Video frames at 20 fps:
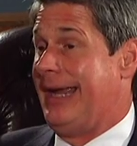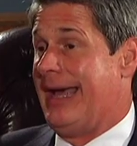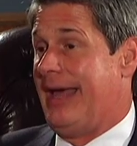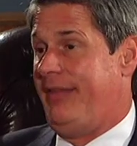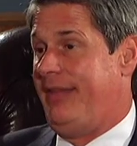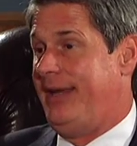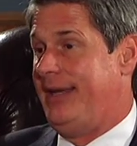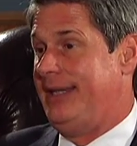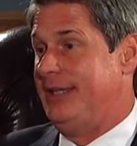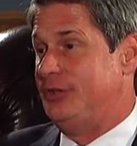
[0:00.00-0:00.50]
I
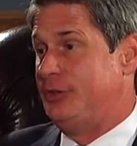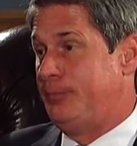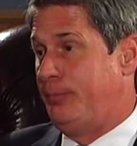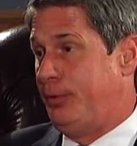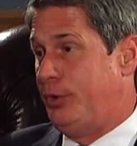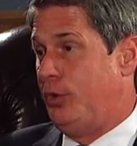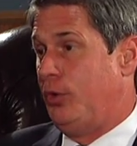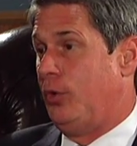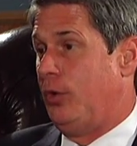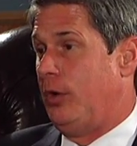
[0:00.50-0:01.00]
think it's
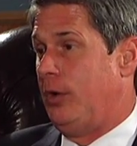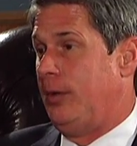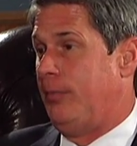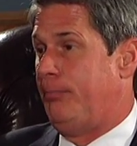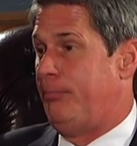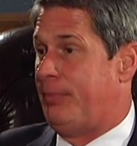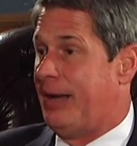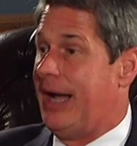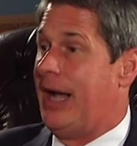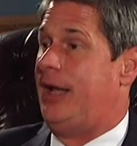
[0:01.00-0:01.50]
pure
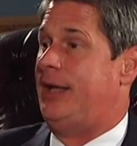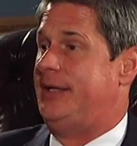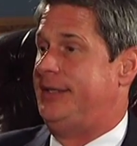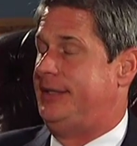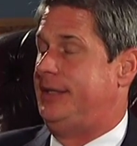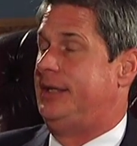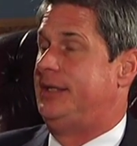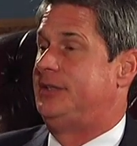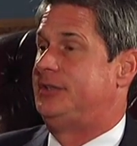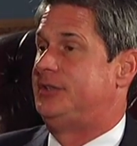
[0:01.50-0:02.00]

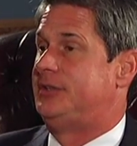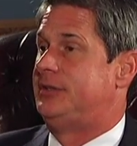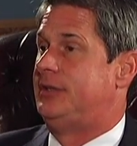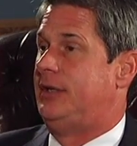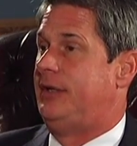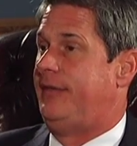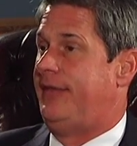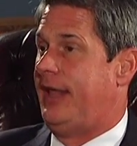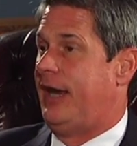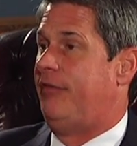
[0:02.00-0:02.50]
politics
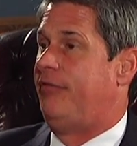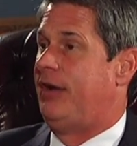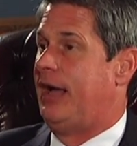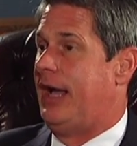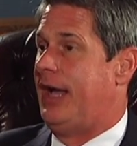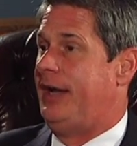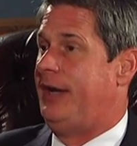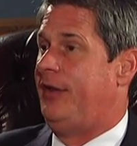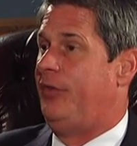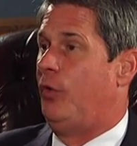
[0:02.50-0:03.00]
that have
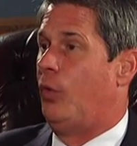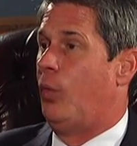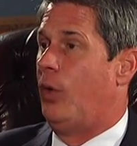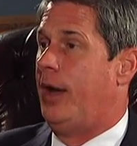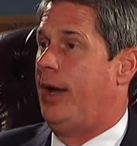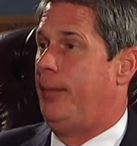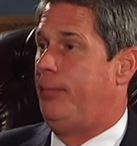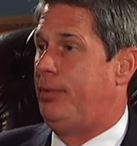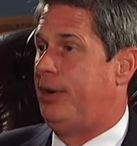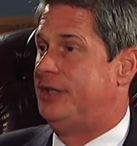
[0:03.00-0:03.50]
gotten in the
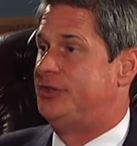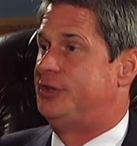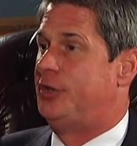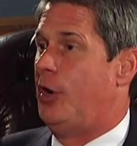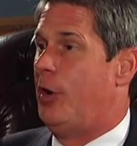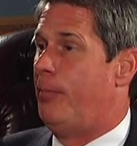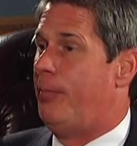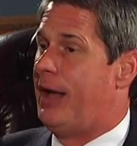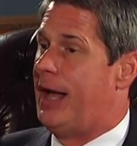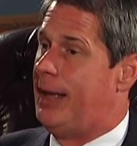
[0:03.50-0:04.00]
way.
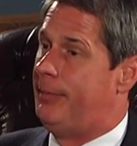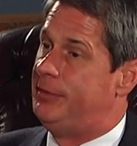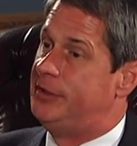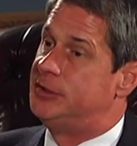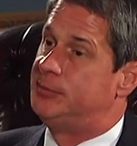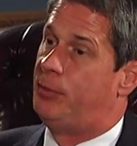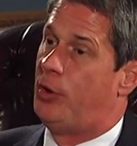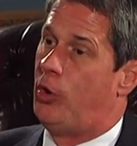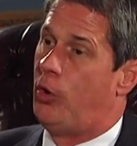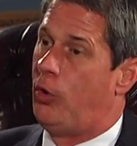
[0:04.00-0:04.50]
President Obama is
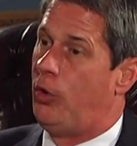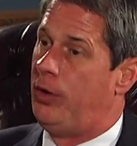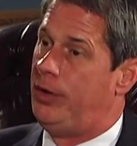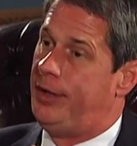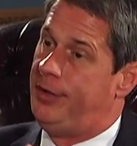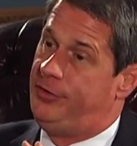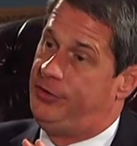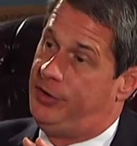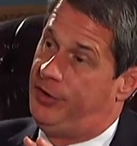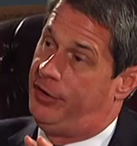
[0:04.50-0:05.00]

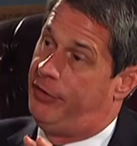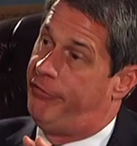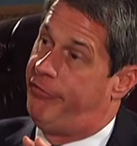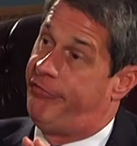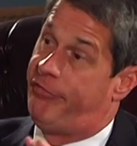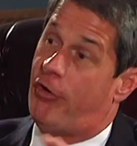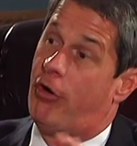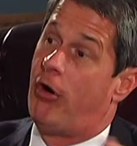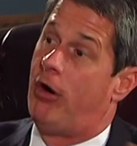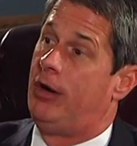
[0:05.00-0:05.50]
beholden to the
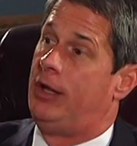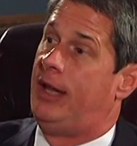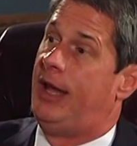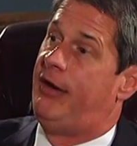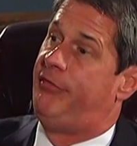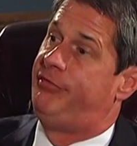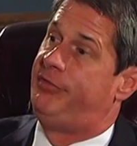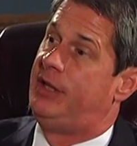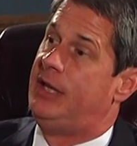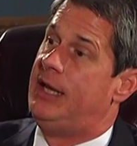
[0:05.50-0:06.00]

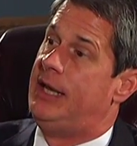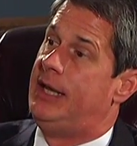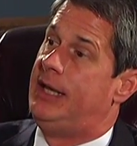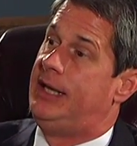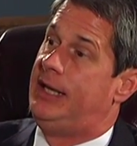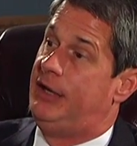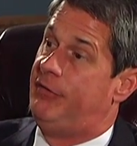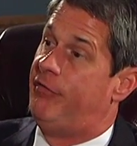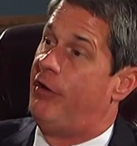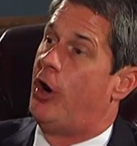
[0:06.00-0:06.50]
far-left
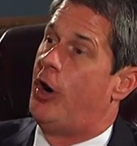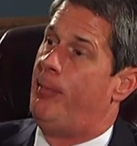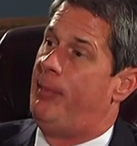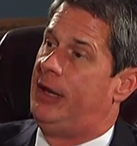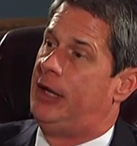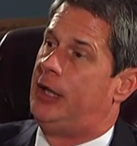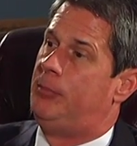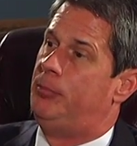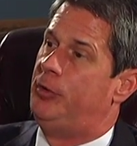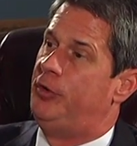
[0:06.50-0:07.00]

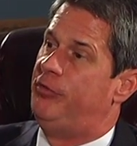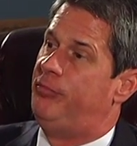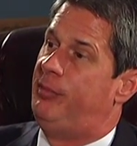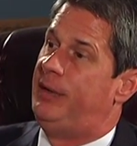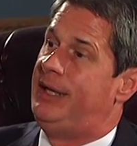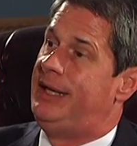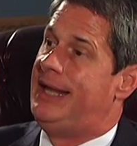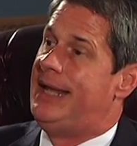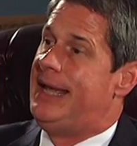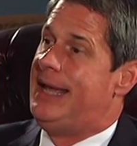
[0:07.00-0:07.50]
environmental
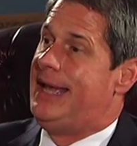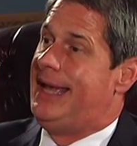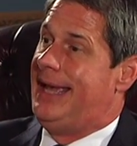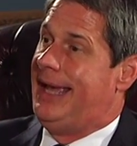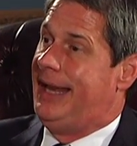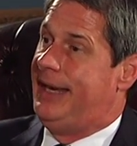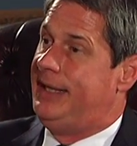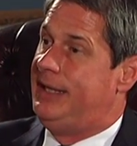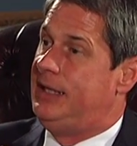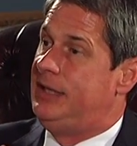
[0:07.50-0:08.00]
movement,
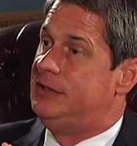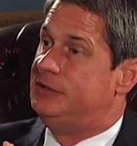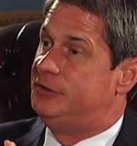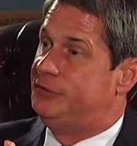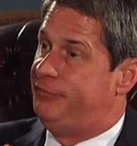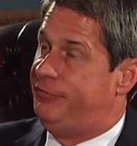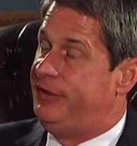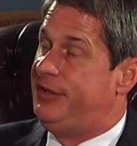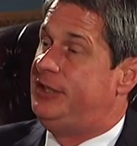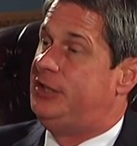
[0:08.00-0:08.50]
and he's
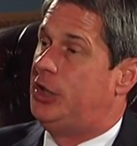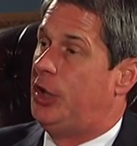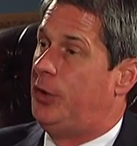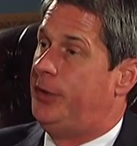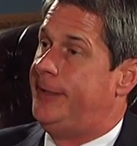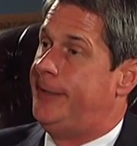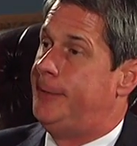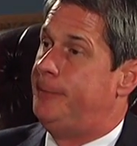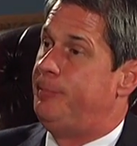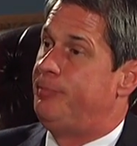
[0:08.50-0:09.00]
vetoed
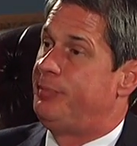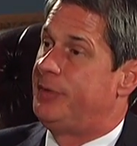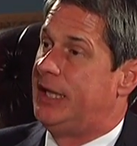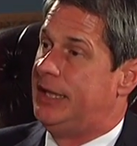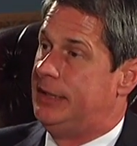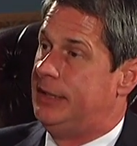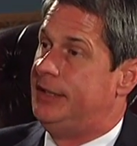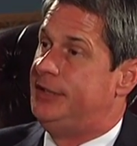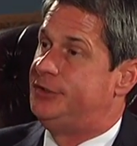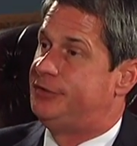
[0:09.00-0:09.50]
it, at
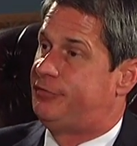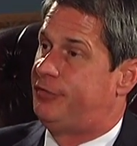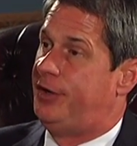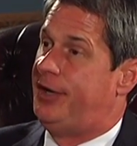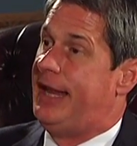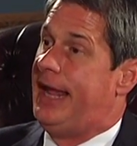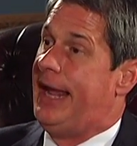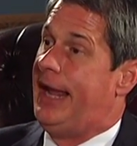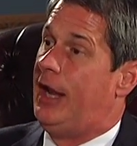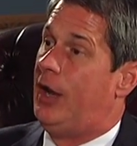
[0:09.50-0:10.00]
least for
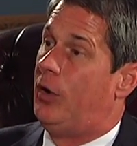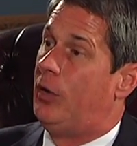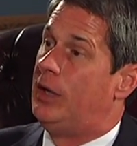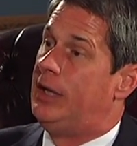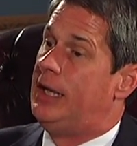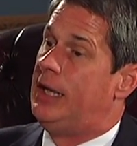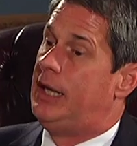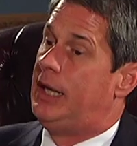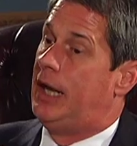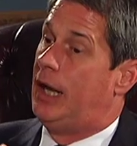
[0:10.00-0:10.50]
now,
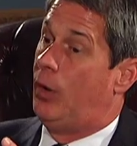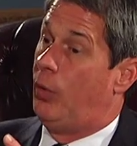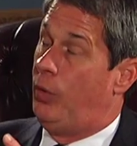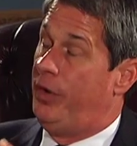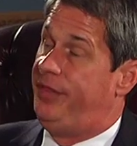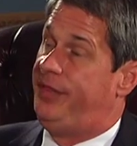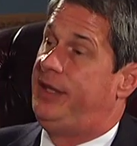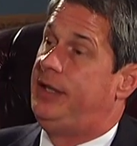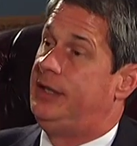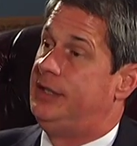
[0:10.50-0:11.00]

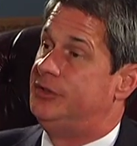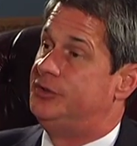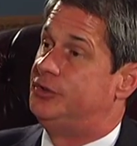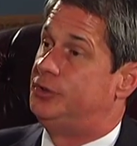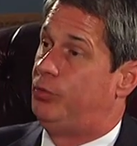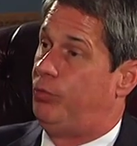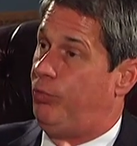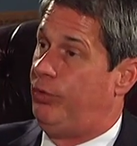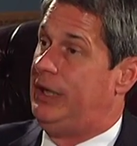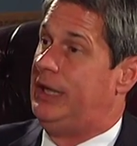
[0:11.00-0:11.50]
with his
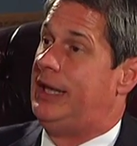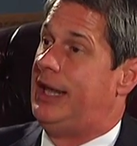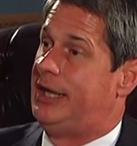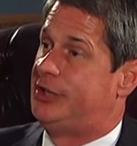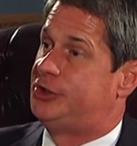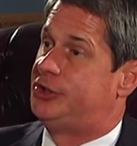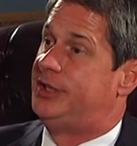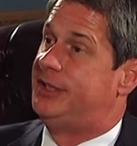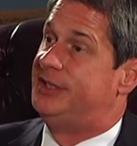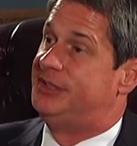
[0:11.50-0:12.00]

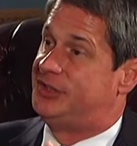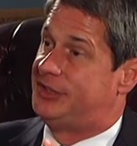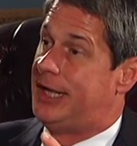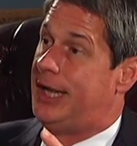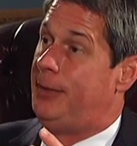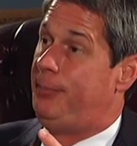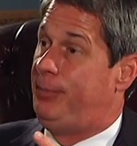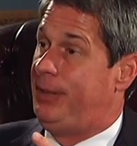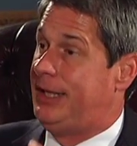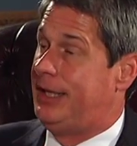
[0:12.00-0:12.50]
reelection in
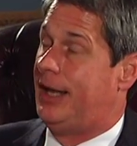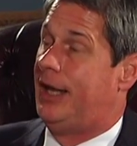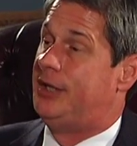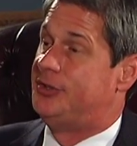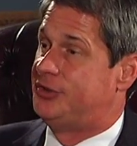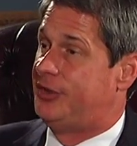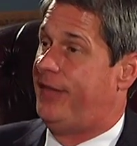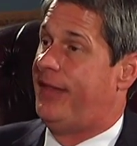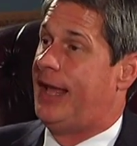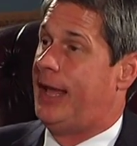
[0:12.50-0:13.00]
sight
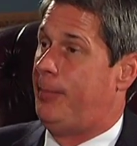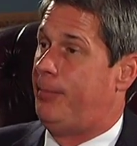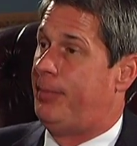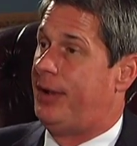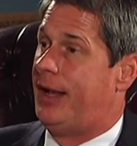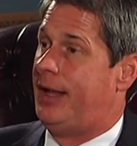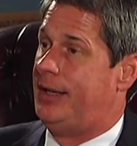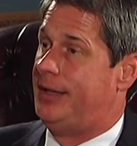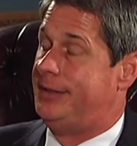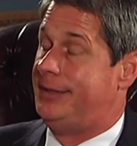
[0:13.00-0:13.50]
because of that
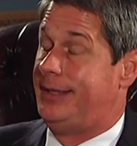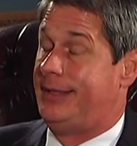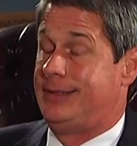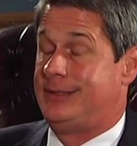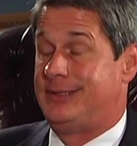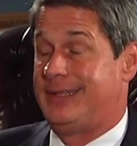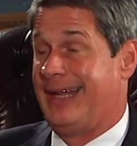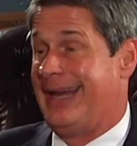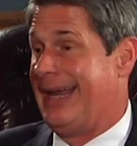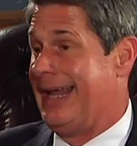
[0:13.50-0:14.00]

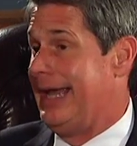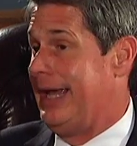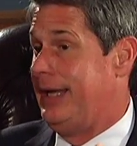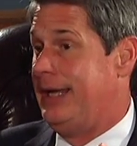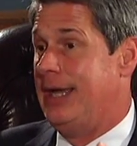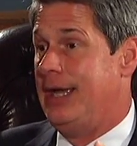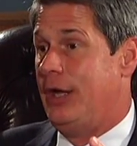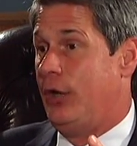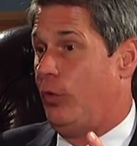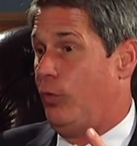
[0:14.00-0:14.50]
politics. And I
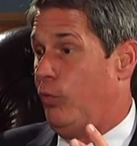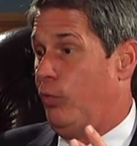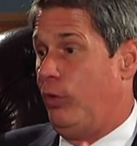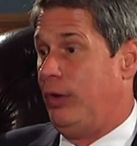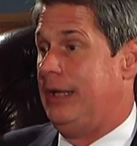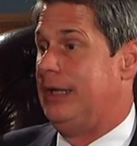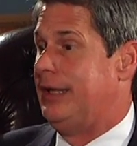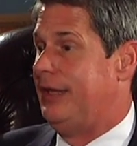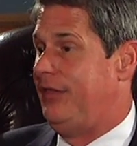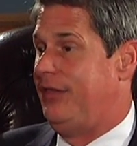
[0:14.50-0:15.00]

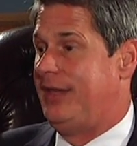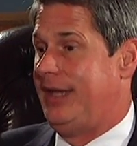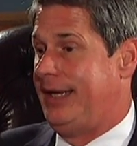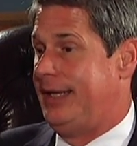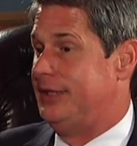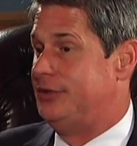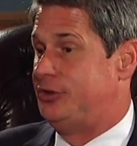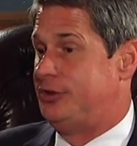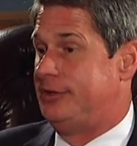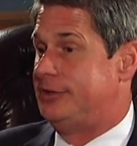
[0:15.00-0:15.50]
really think
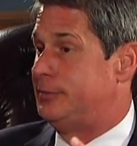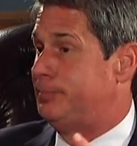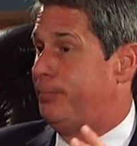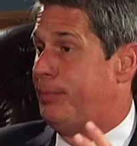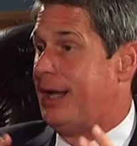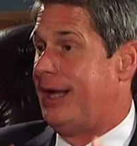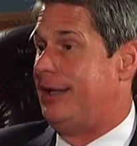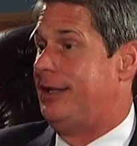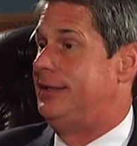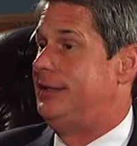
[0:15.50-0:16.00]
it's just
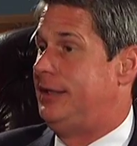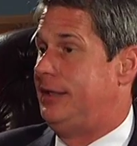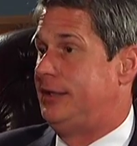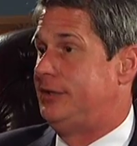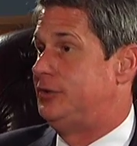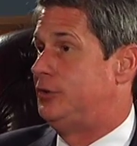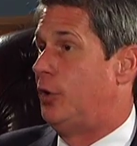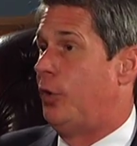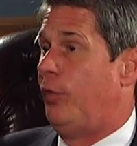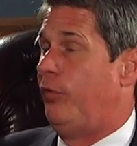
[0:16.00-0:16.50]

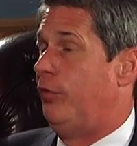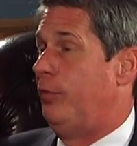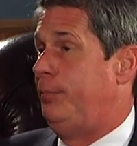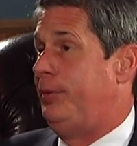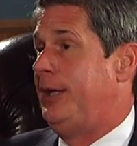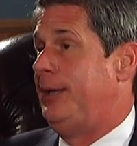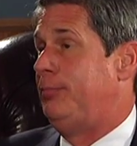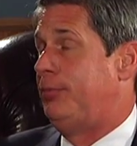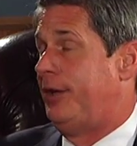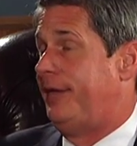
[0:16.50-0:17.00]
politics over
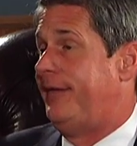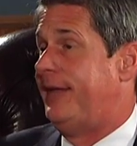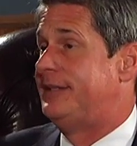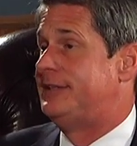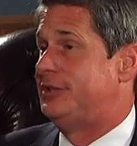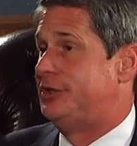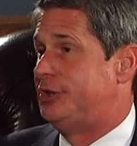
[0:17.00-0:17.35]
people, and that's a